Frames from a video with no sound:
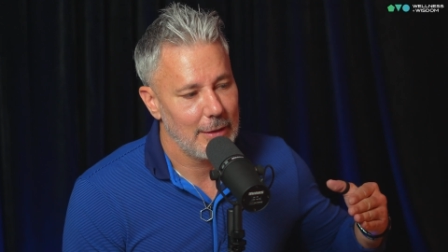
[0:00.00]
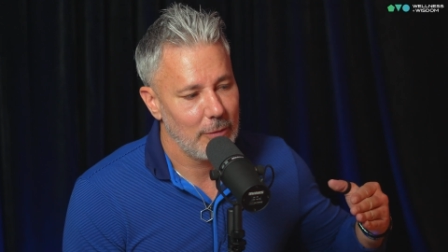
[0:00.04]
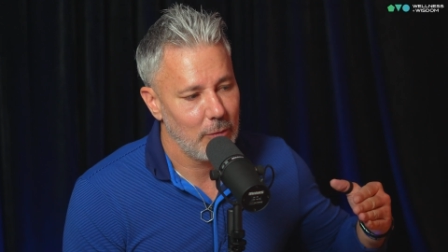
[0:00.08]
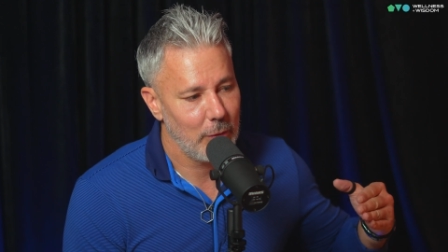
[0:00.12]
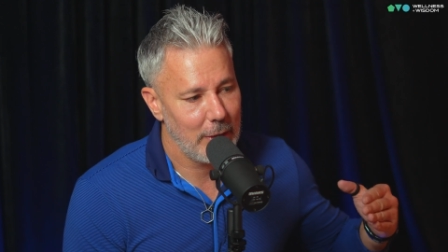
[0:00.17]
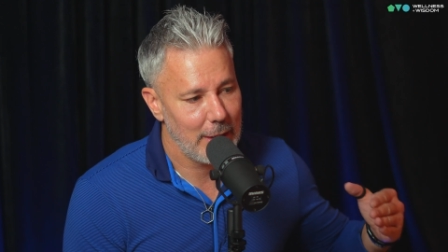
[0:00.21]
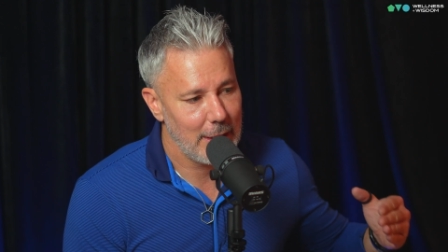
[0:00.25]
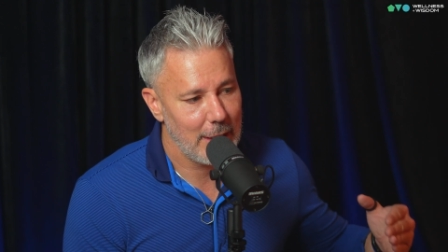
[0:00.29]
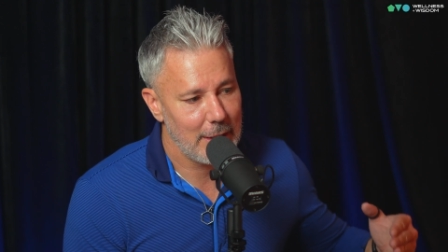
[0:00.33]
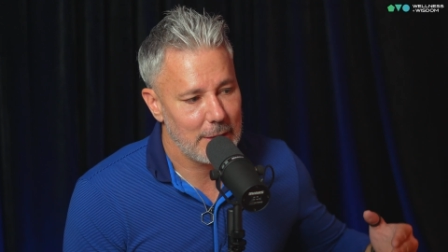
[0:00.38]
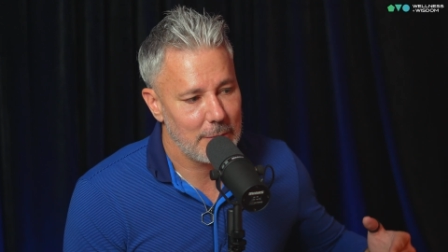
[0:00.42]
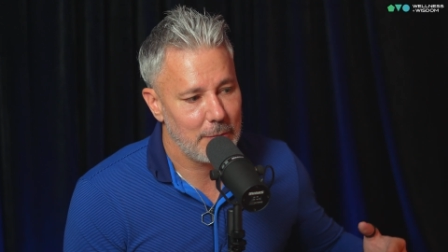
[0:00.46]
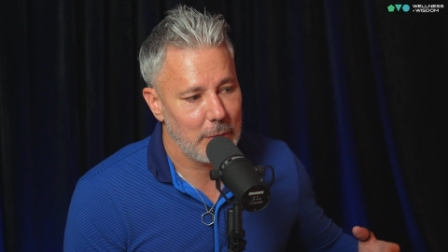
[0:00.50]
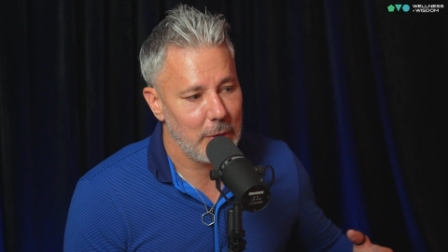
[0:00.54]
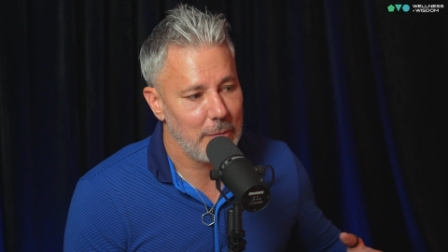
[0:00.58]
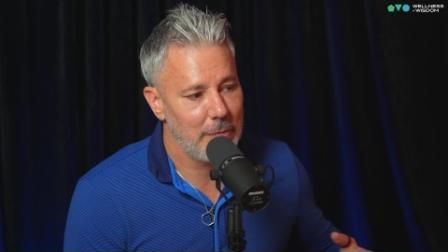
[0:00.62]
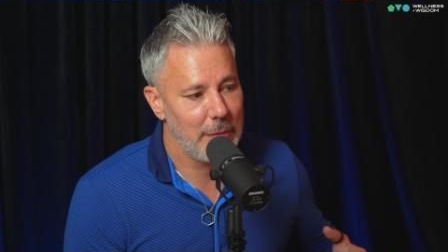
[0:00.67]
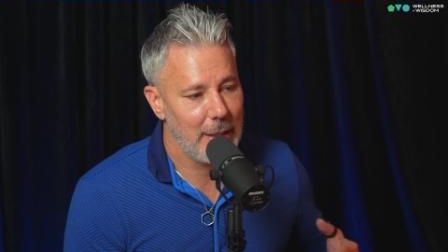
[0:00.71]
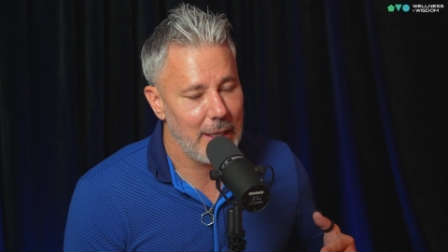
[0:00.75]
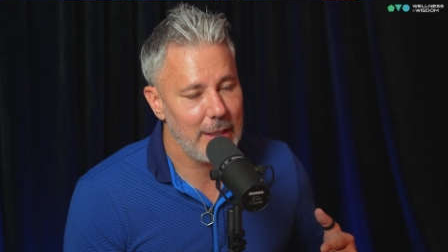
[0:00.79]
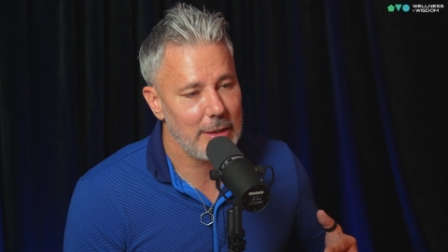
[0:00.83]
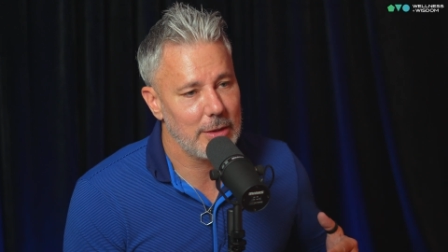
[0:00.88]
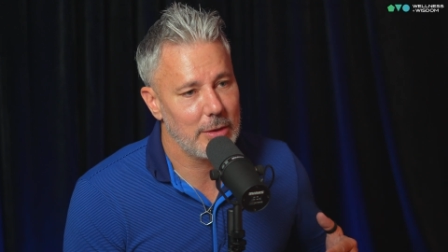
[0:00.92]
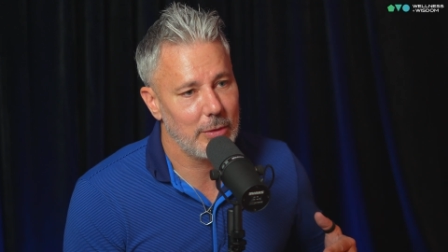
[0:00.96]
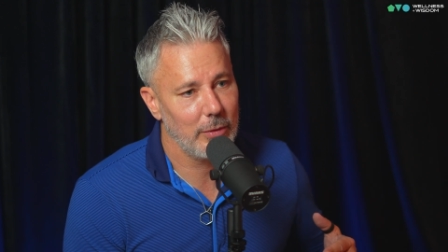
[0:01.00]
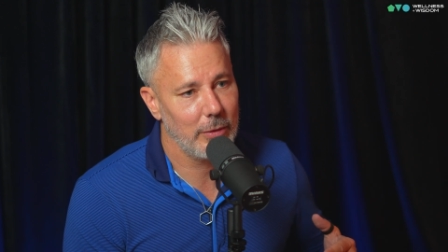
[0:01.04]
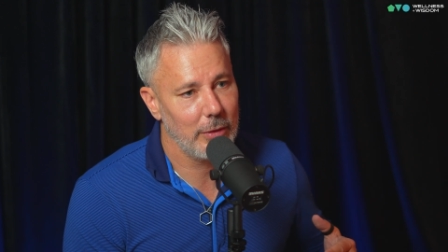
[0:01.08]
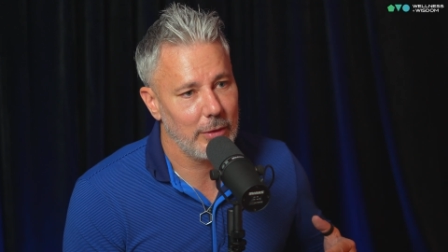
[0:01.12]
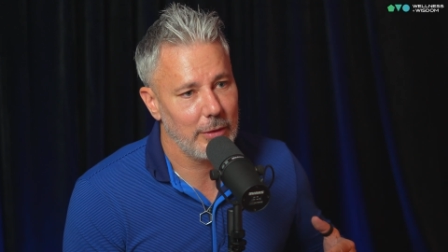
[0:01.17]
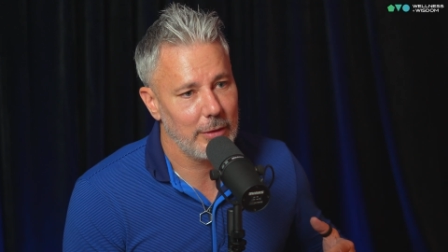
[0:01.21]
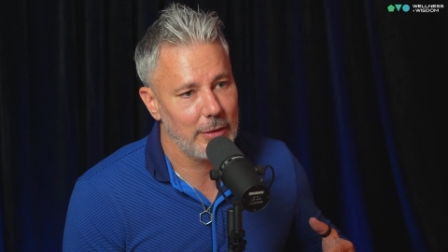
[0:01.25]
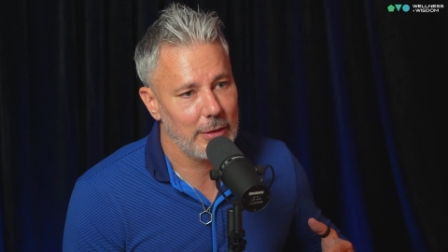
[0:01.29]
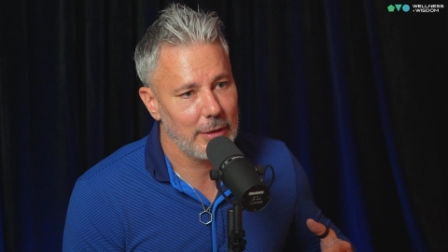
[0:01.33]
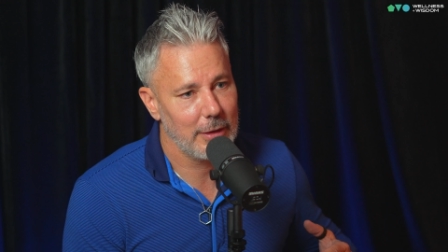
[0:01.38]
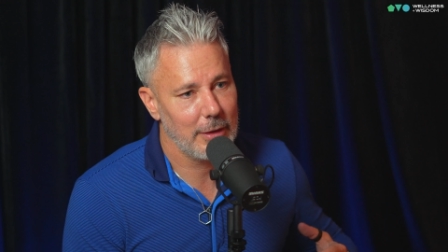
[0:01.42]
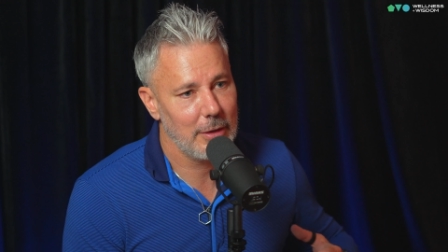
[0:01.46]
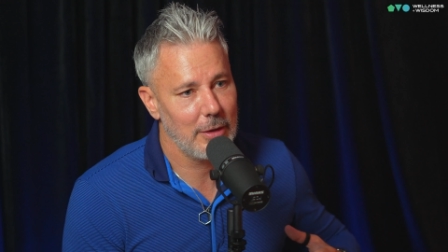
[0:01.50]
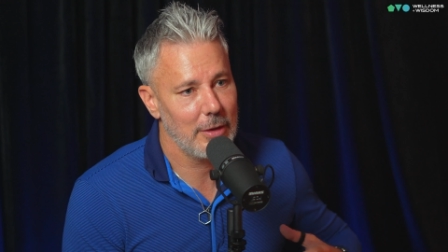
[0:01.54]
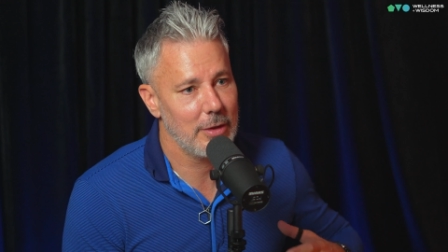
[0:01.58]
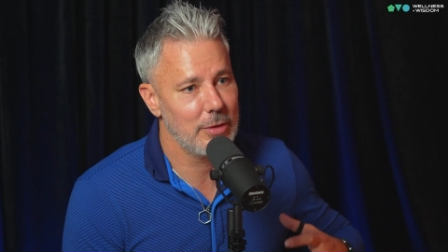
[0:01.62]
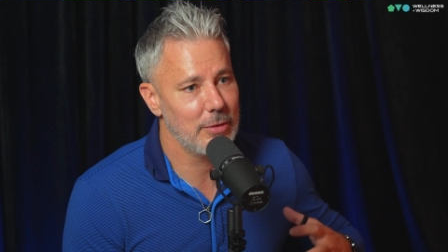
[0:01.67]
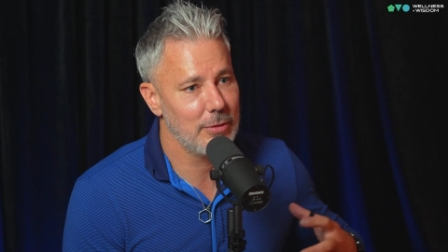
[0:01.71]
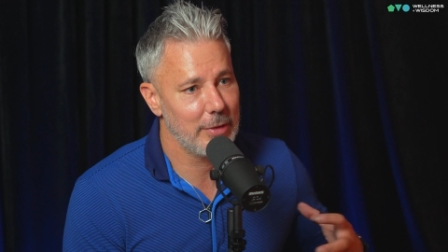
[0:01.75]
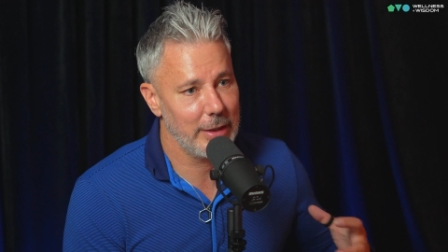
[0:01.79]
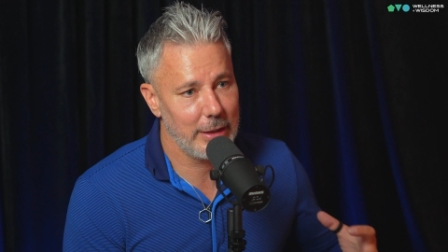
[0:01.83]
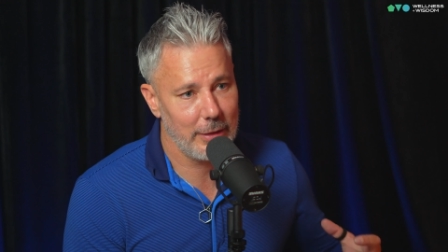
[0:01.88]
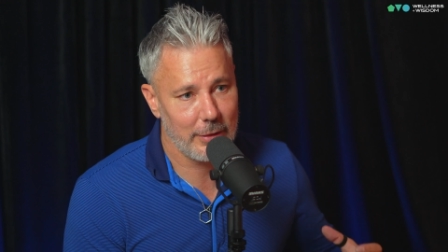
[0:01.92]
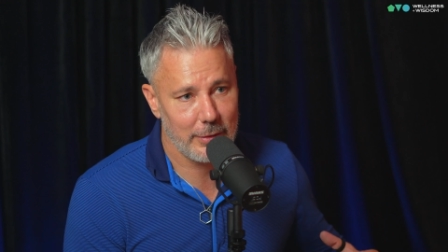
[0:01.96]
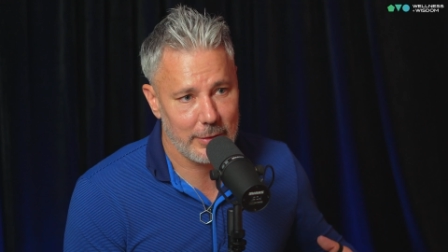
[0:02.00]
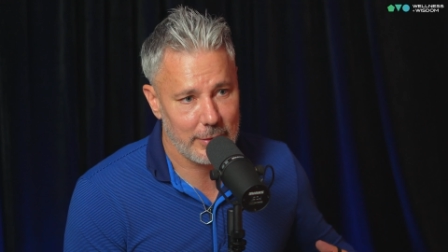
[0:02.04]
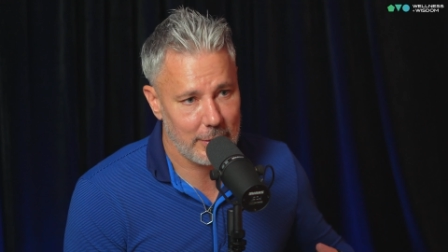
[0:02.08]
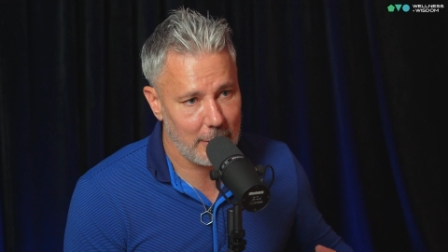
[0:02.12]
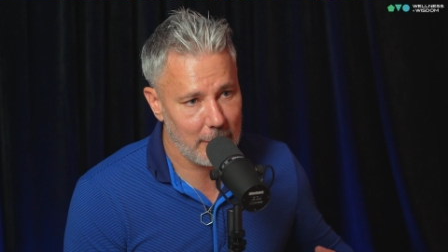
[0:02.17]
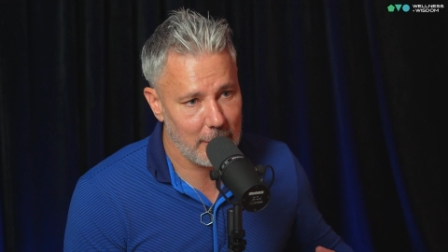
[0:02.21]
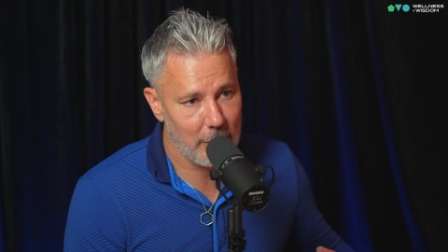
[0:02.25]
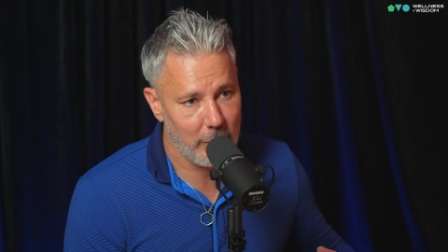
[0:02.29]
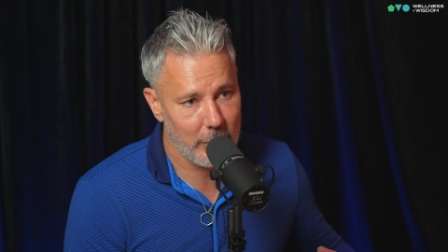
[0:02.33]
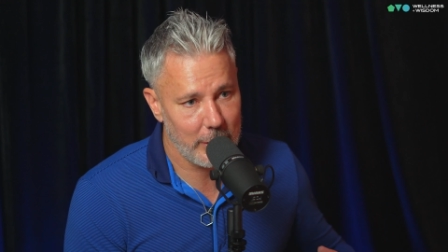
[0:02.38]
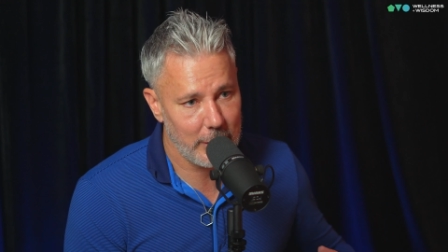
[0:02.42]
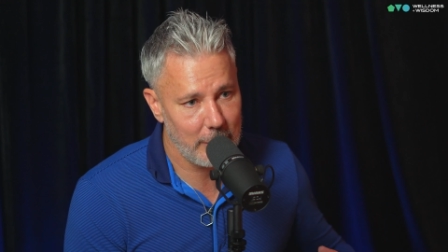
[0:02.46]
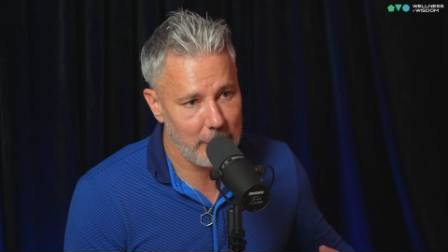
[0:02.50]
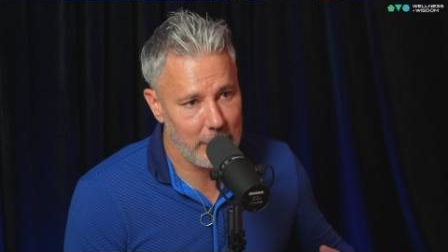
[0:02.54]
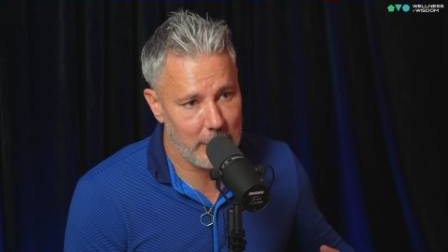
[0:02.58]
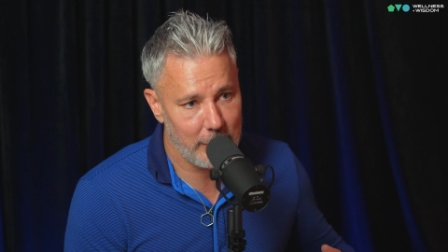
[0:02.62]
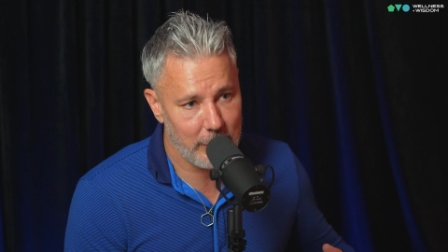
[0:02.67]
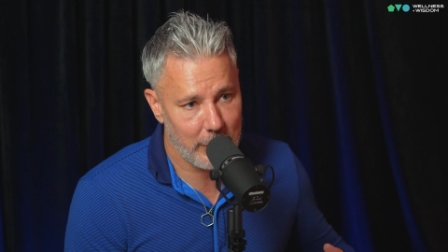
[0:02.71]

when that's perpetual, your adrenals are going to be